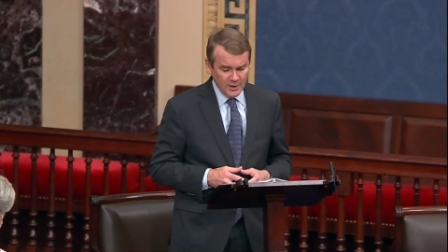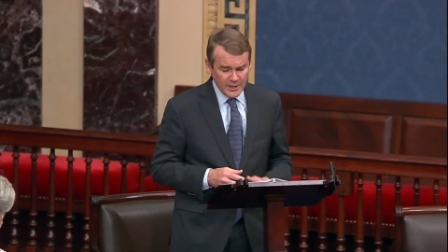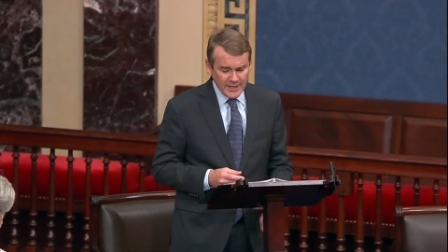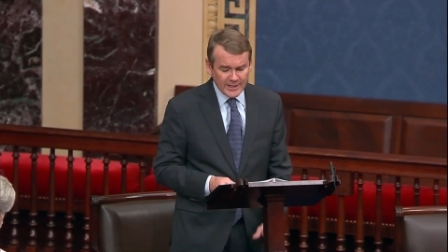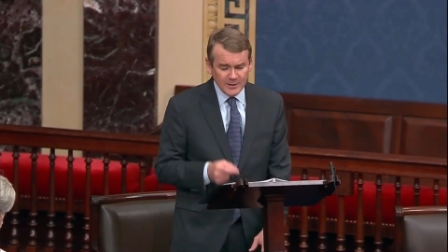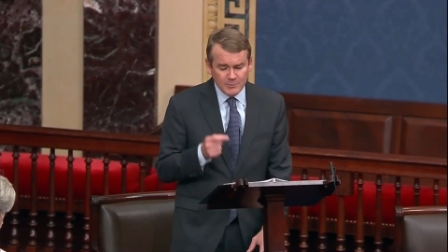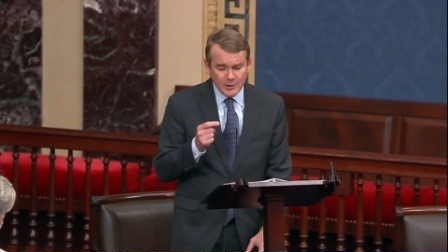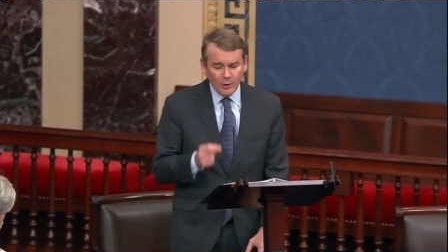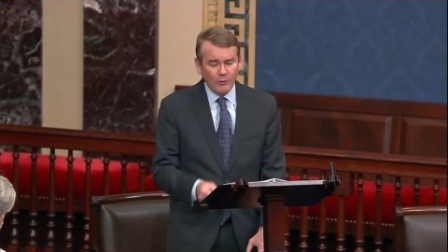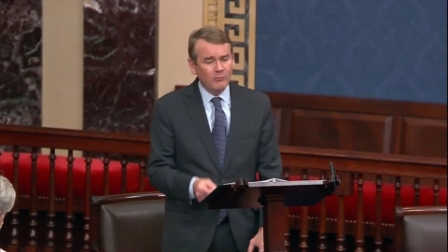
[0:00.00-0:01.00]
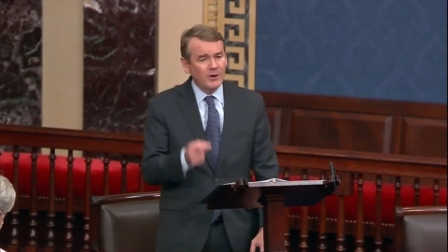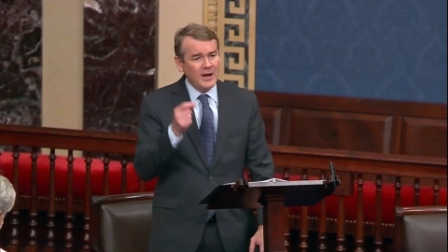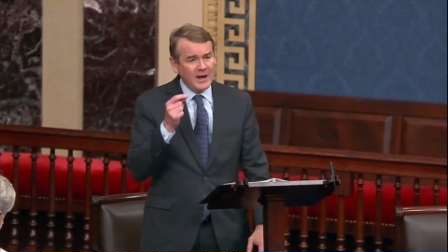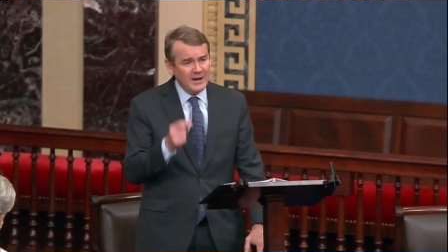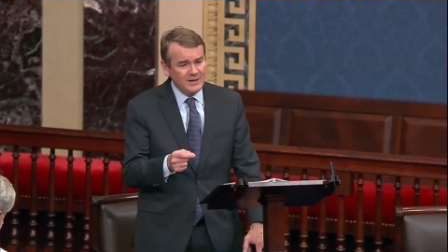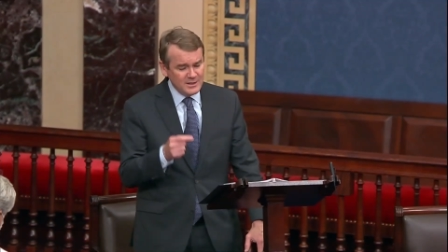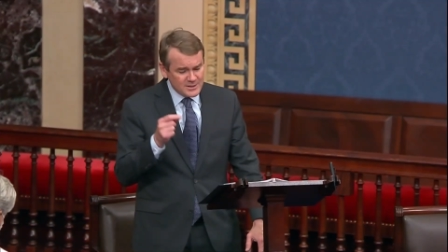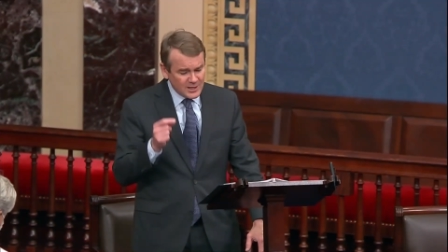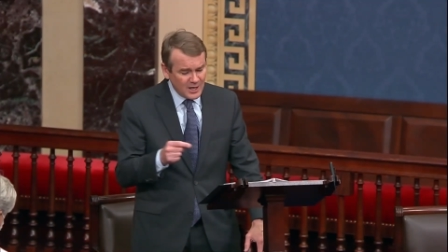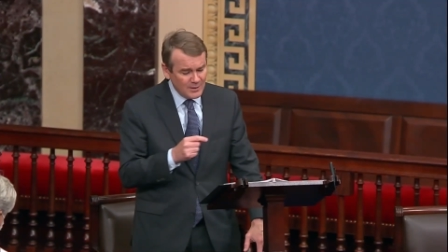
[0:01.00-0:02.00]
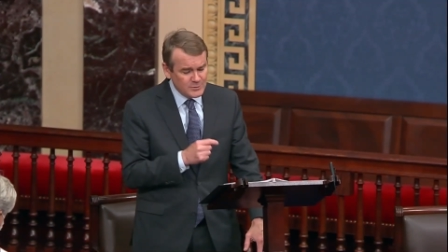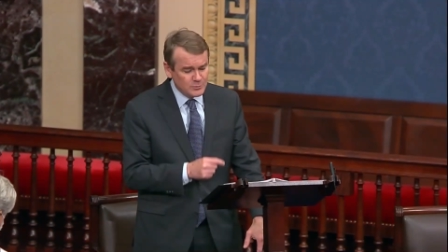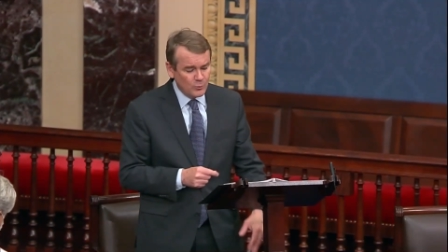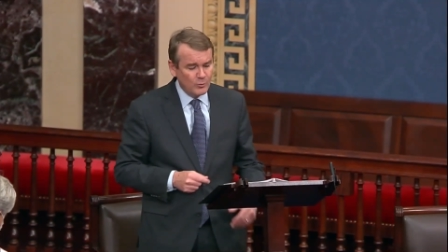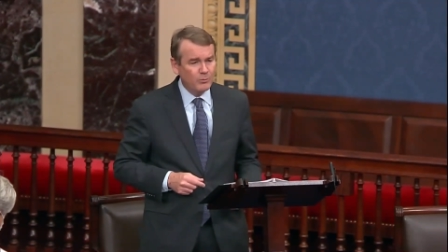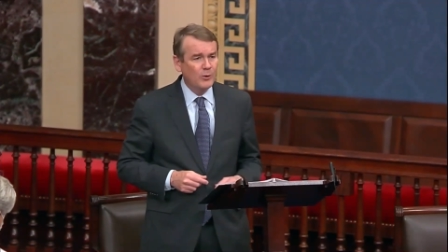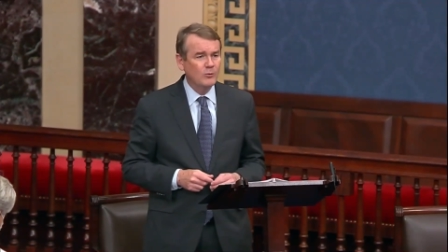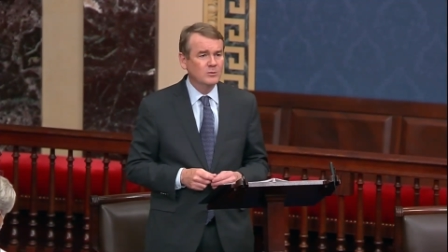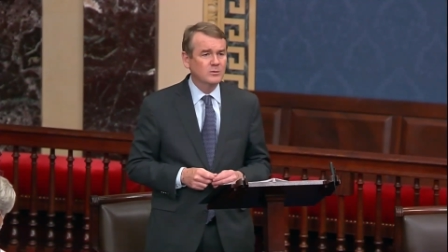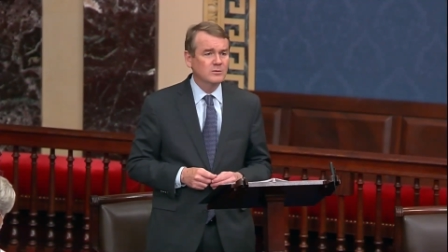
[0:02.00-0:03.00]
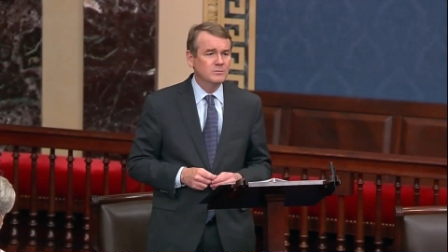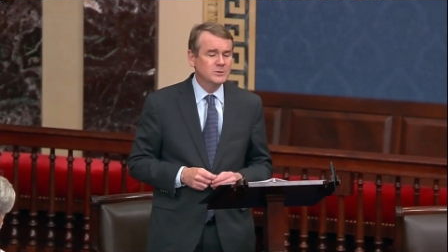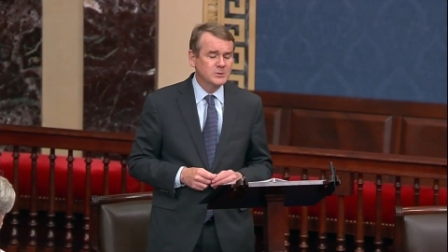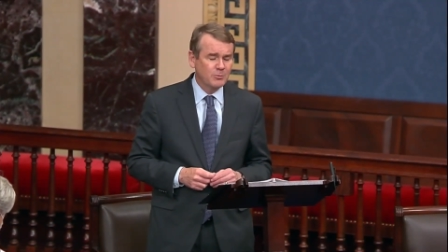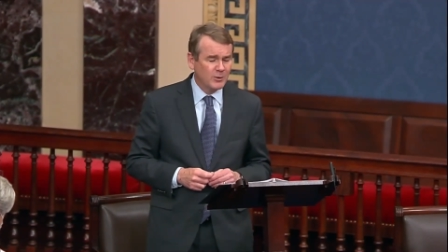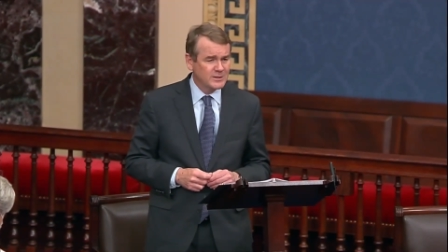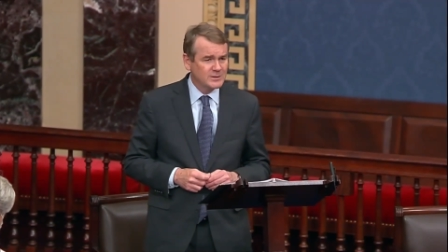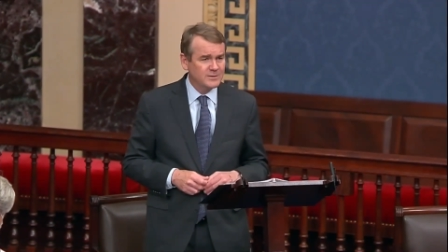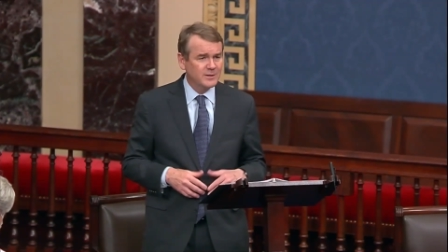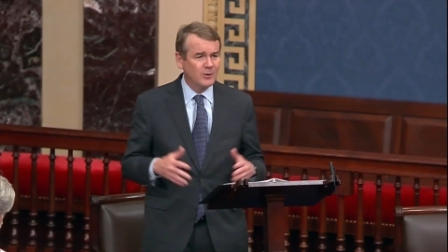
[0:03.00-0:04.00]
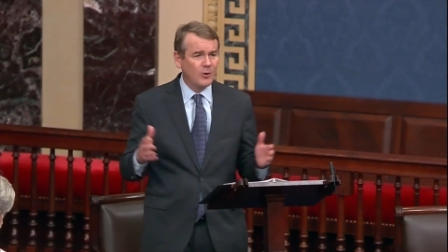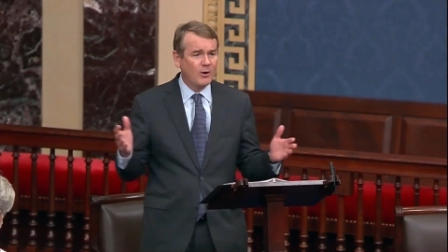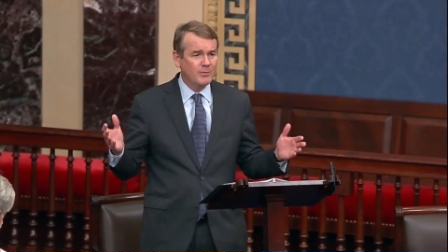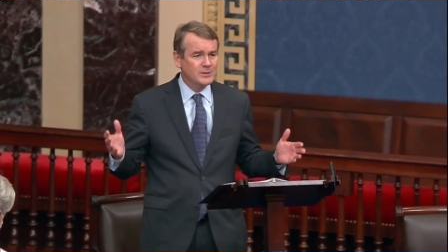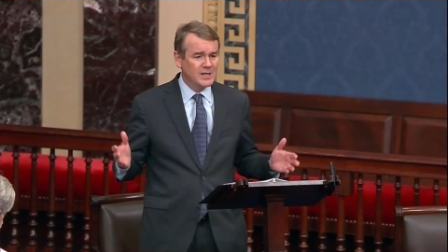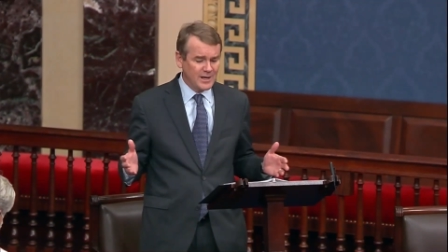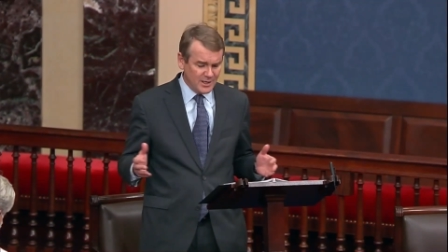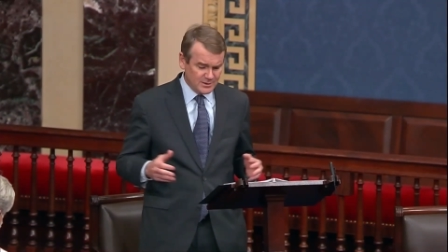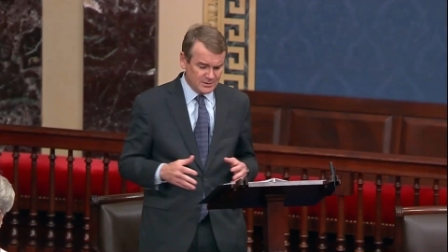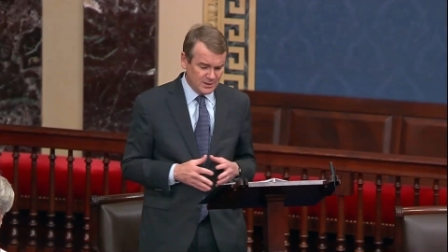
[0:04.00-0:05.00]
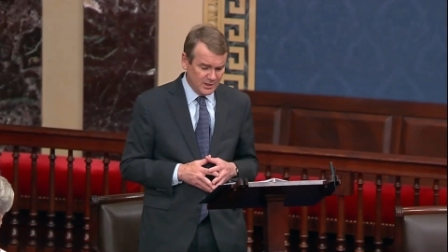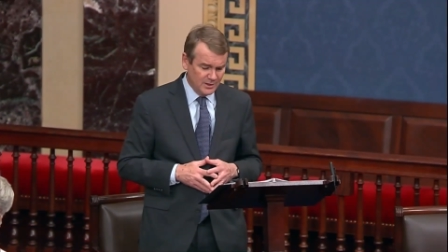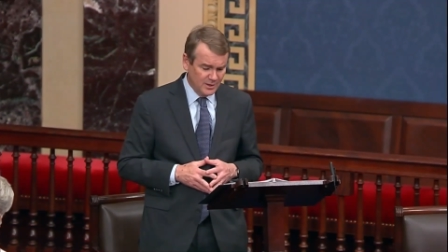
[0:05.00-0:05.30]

It can be over 80 times more potent, Mr. President, than carbon dioxide.